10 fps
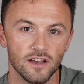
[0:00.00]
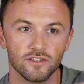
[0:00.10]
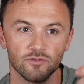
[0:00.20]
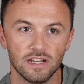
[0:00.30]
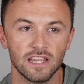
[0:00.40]

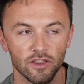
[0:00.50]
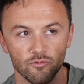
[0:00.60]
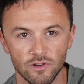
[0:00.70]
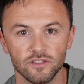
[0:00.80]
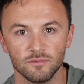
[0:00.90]
to really get the
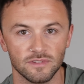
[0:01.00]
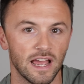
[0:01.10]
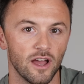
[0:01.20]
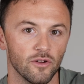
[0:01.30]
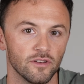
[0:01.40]
rhythm
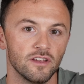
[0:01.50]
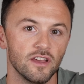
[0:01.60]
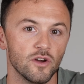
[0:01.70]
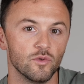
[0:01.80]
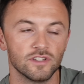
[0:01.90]
down,
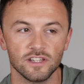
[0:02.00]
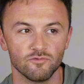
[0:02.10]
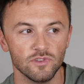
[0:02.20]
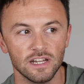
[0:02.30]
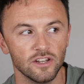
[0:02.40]
which is
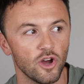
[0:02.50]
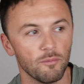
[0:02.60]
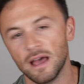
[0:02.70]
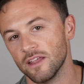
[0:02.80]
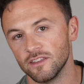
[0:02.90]
really not a
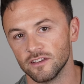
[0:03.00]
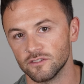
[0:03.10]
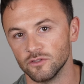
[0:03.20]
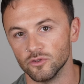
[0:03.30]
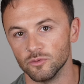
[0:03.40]
bad thing
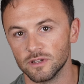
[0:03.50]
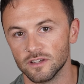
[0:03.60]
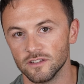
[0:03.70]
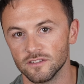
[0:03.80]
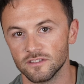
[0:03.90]
at all,
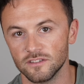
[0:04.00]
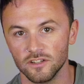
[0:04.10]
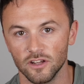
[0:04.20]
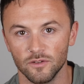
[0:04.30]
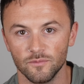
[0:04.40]
because
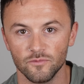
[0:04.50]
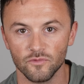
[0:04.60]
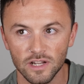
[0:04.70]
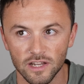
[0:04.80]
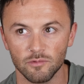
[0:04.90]

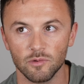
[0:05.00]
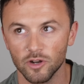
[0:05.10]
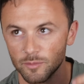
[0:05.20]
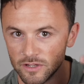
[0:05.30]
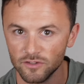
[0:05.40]
really we
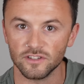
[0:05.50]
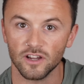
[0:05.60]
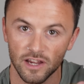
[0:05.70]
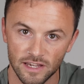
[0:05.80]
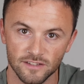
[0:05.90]
want to be using
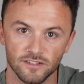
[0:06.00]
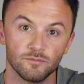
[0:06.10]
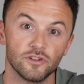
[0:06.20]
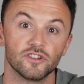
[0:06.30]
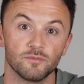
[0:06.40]
our ears as
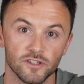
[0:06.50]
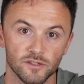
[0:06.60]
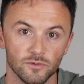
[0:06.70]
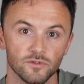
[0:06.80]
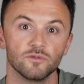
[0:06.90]
much as
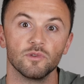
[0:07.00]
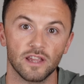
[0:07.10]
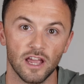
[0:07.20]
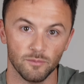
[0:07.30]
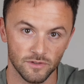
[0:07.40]
possible to
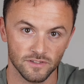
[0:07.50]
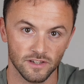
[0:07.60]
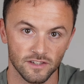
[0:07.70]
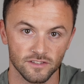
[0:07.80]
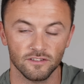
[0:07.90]
work out music.
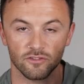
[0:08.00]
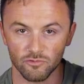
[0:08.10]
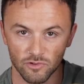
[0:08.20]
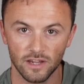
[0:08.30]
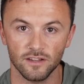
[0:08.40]
It's a
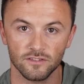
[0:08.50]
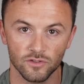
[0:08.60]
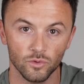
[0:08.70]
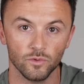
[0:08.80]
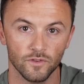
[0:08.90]
great
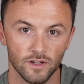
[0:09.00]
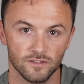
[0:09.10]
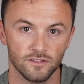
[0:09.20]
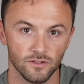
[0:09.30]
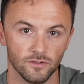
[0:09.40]
tool for
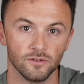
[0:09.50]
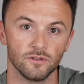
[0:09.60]
us to do.